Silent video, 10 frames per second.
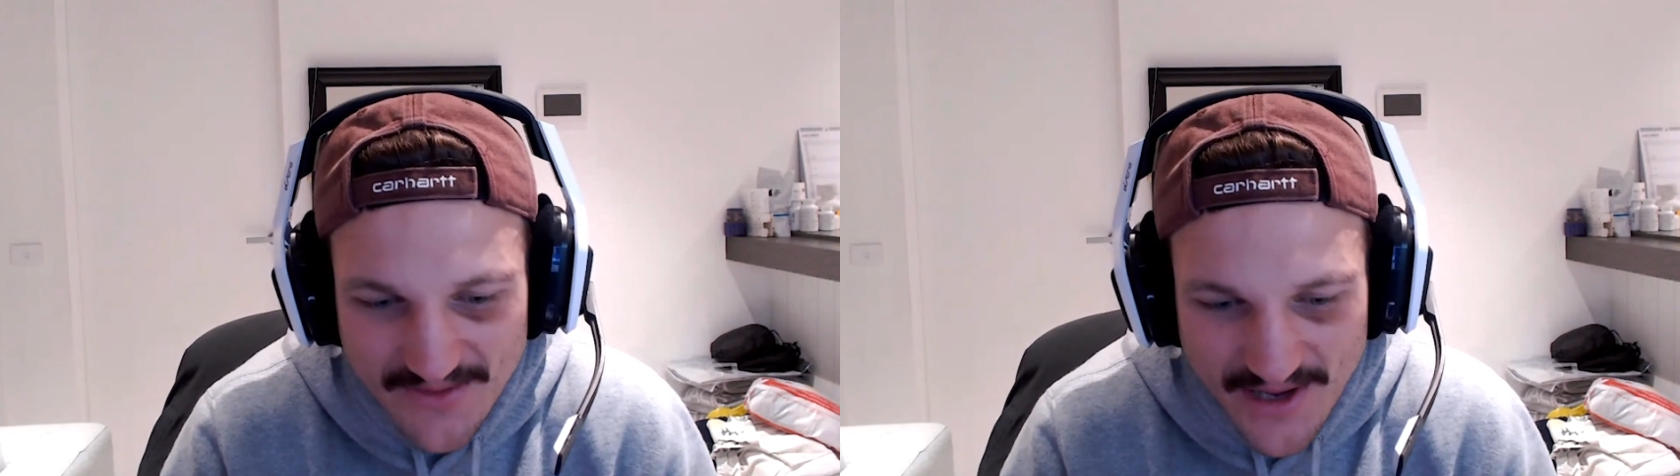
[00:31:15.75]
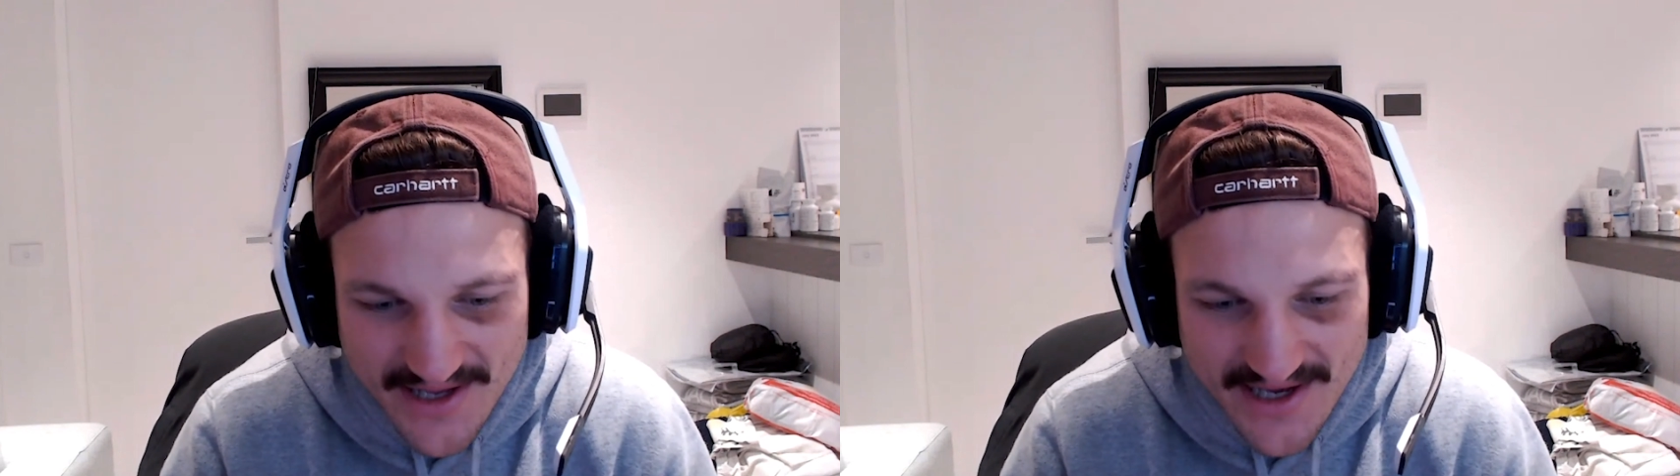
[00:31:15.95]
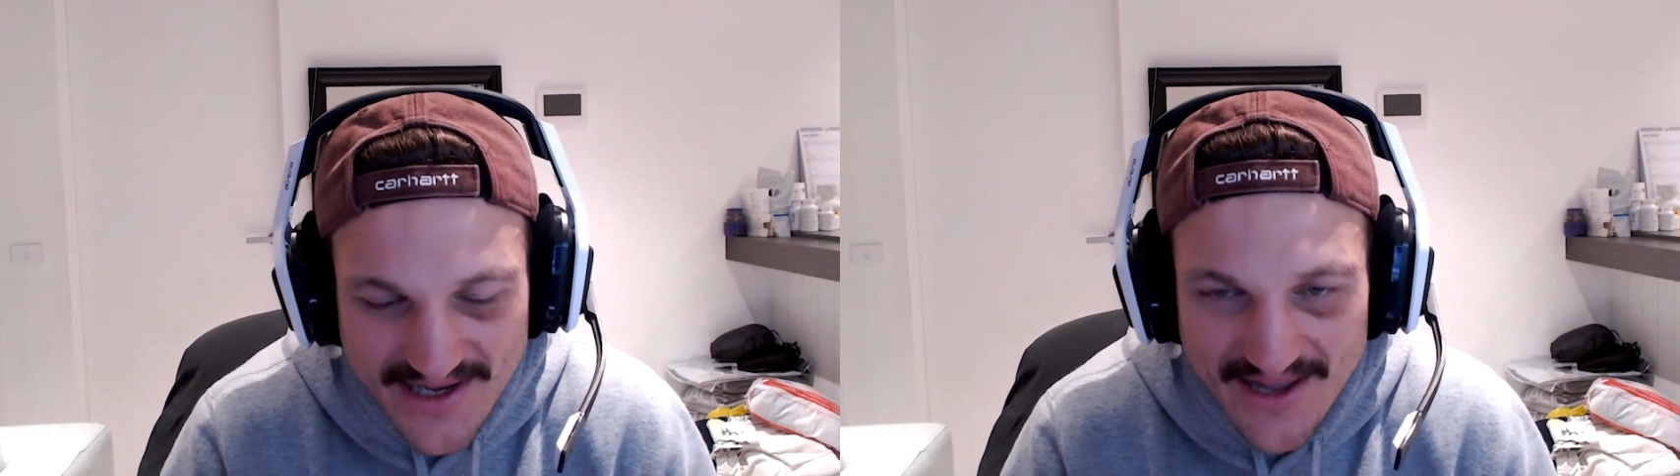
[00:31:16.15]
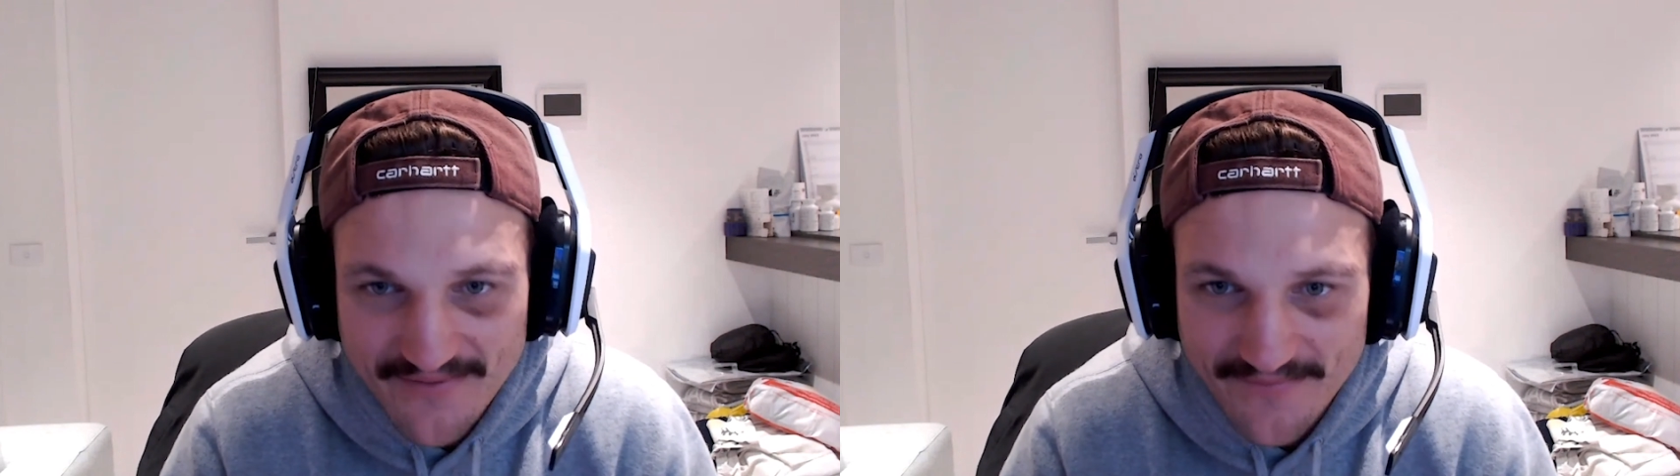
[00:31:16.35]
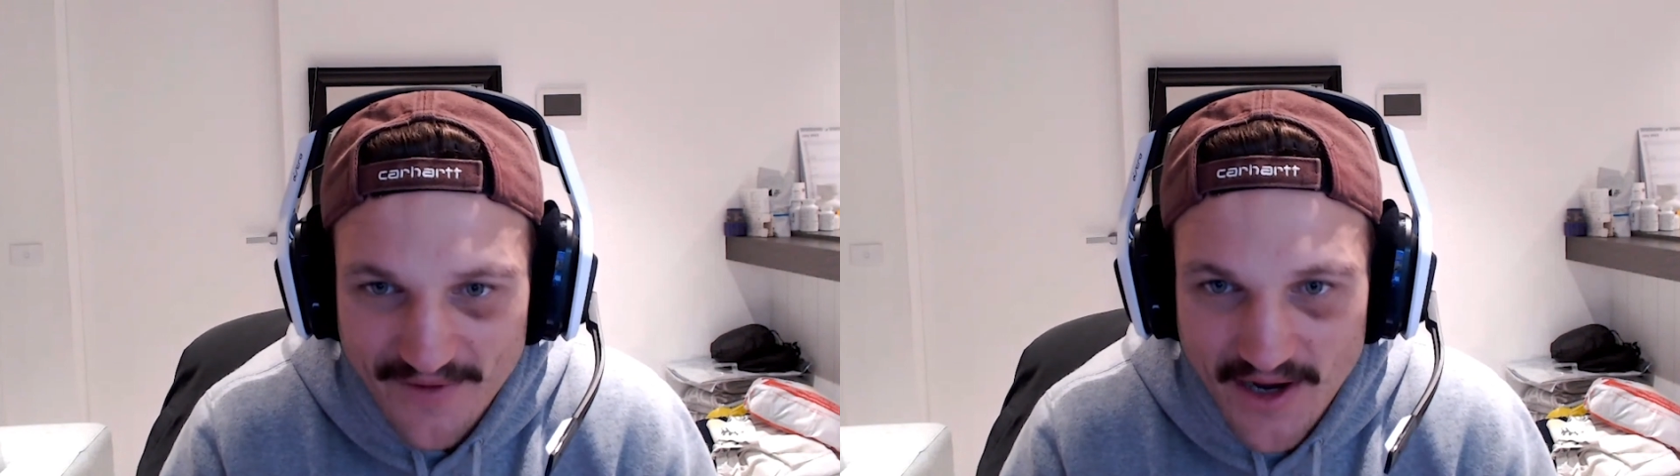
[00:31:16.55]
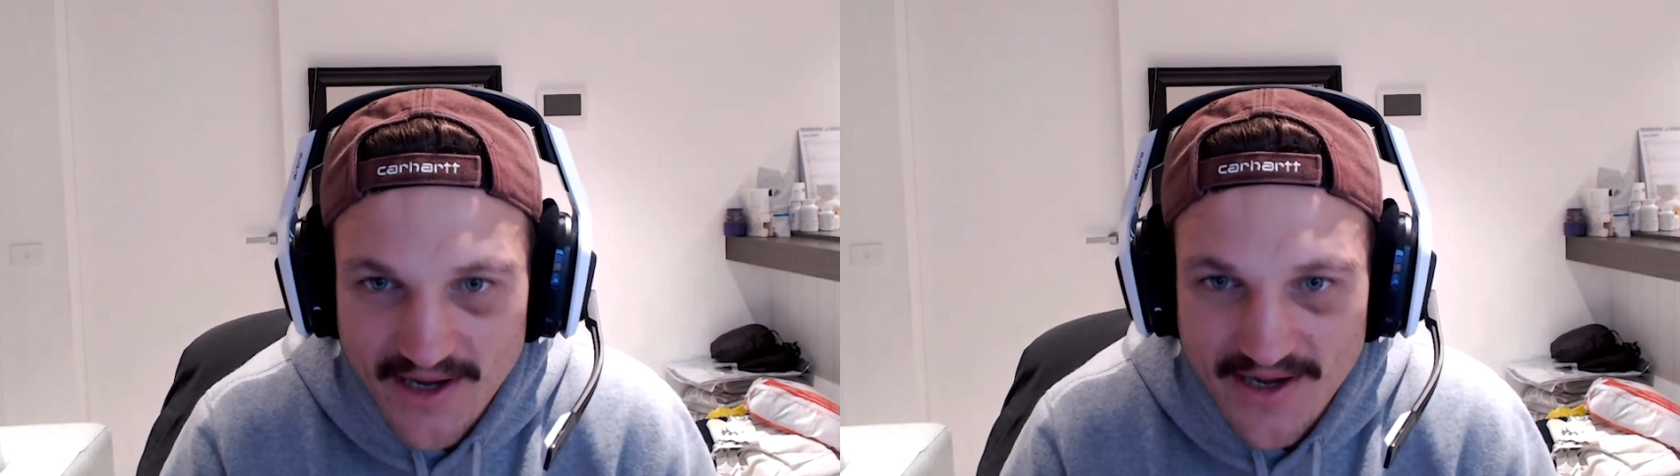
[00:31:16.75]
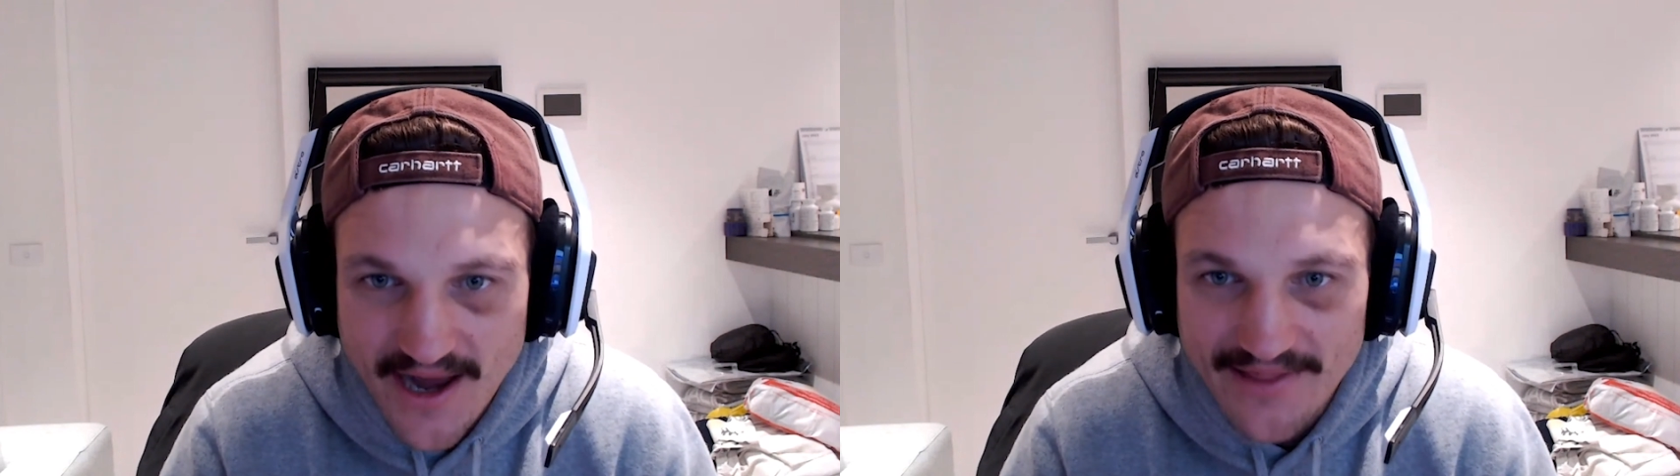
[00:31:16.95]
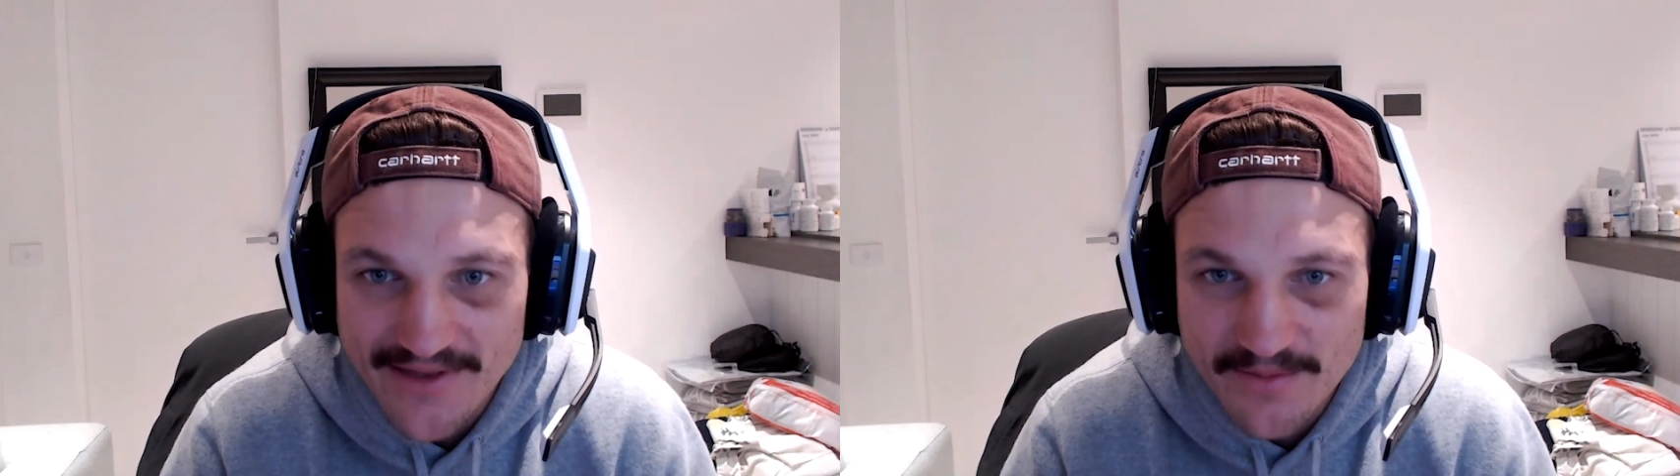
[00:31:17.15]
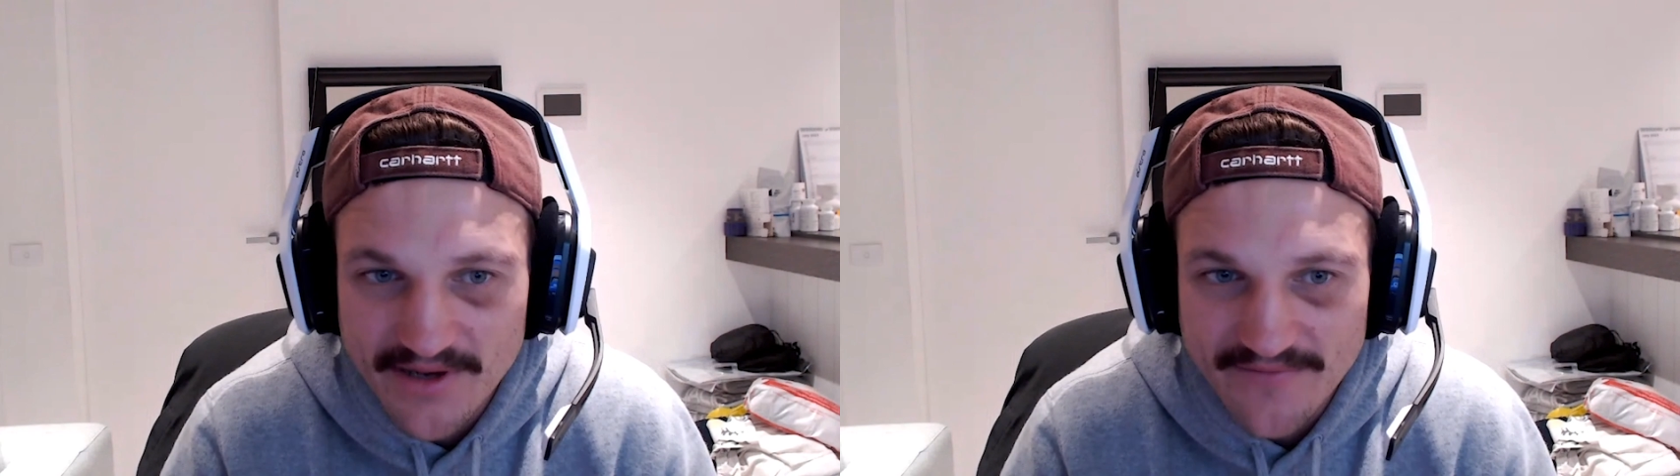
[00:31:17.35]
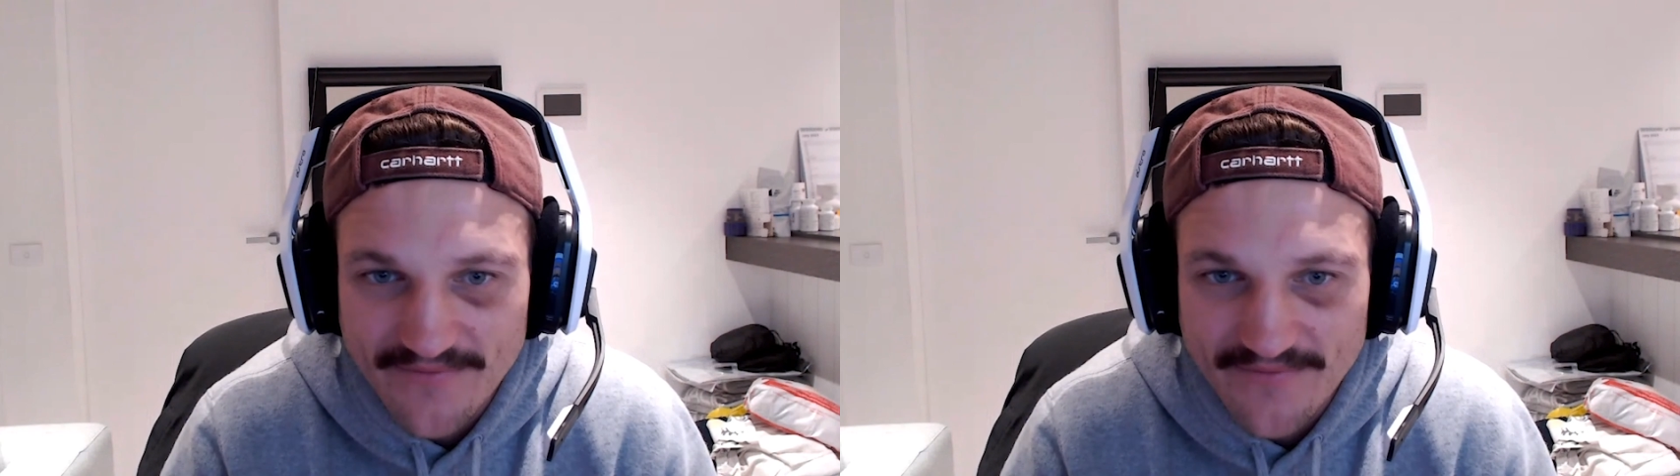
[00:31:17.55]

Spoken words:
where you're going to get fucking nothing but